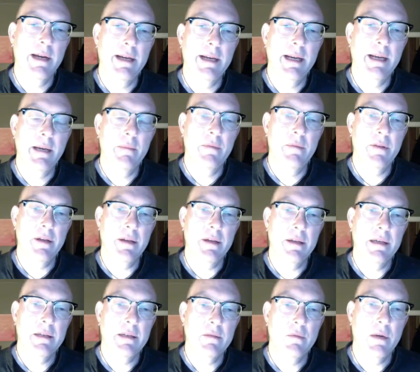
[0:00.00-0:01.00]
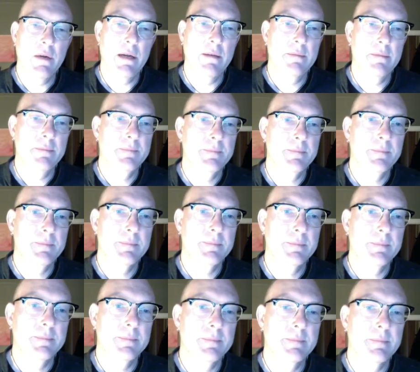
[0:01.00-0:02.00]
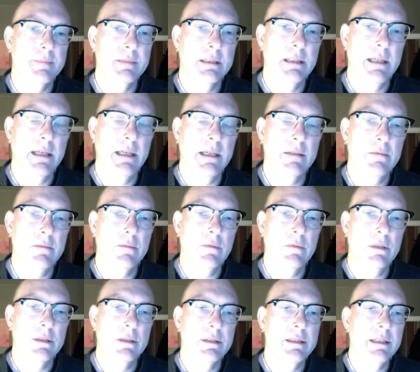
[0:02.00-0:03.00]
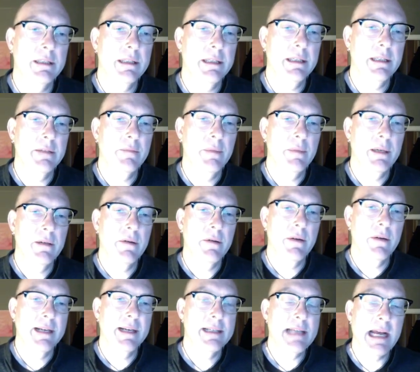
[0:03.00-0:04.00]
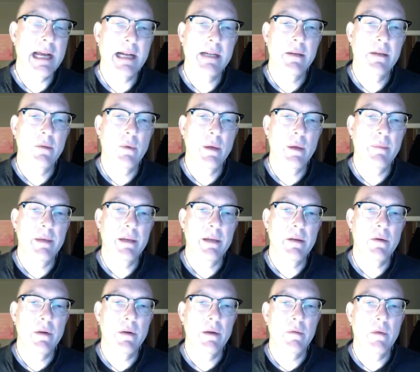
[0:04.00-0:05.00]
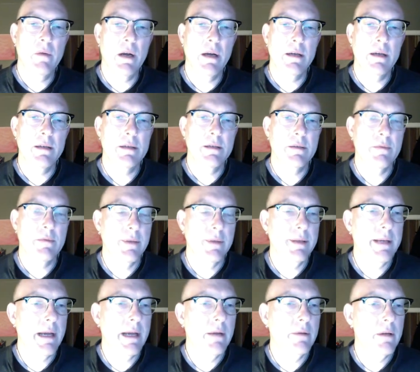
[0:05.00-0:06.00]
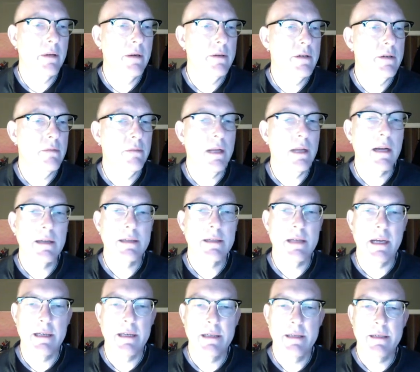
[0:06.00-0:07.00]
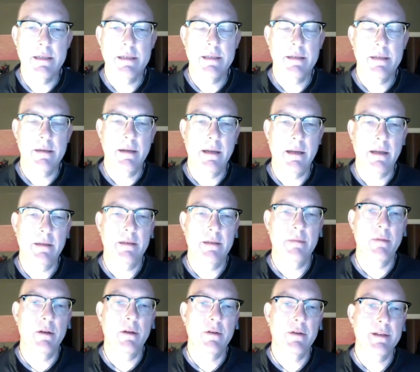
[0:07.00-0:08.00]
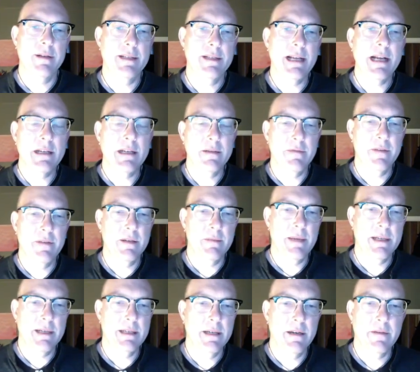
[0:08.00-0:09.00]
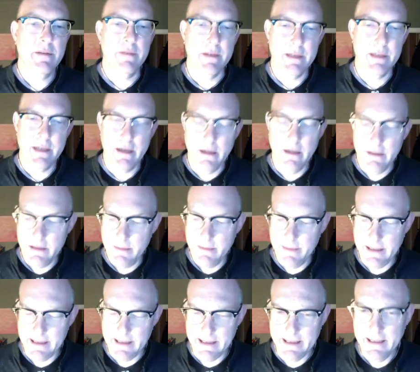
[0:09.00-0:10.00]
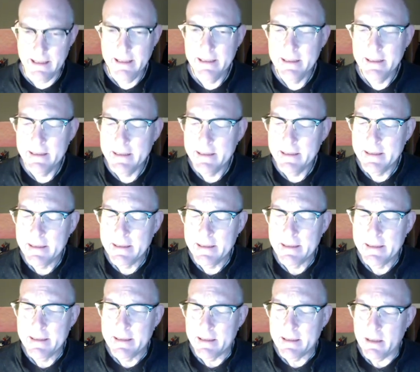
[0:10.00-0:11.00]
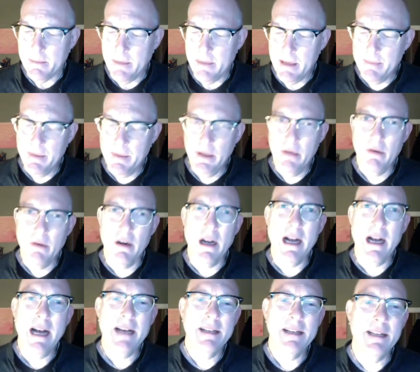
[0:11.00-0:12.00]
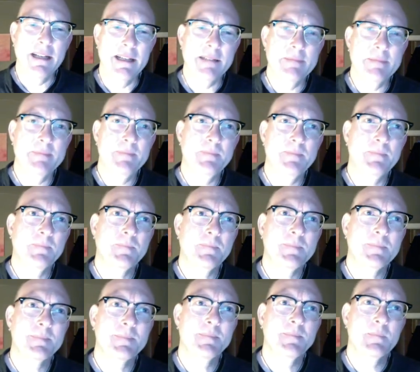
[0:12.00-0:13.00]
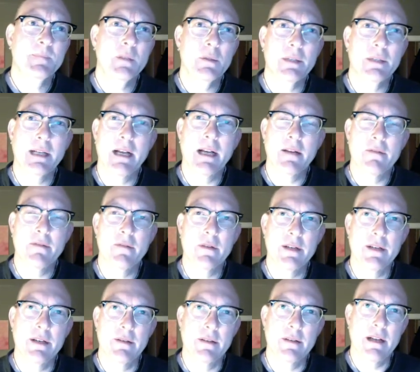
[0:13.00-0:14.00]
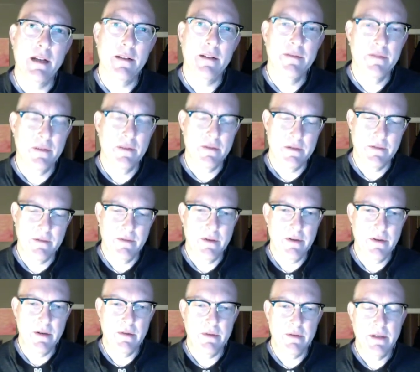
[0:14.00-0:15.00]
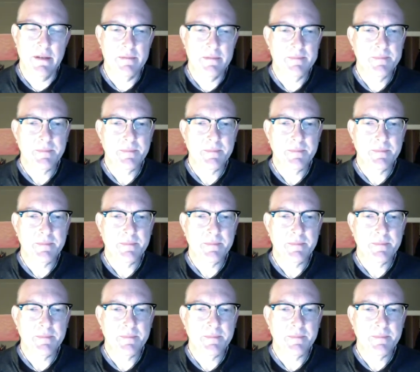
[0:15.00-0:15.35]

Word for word: name thing as well. And we'll see if Bitcoin, exactly the way Bitcoin was, with now larger block sizes and small transaction fees, makes a difference. And ultimately, the people who are hodling, holding on for dear life, for those of you who don't know,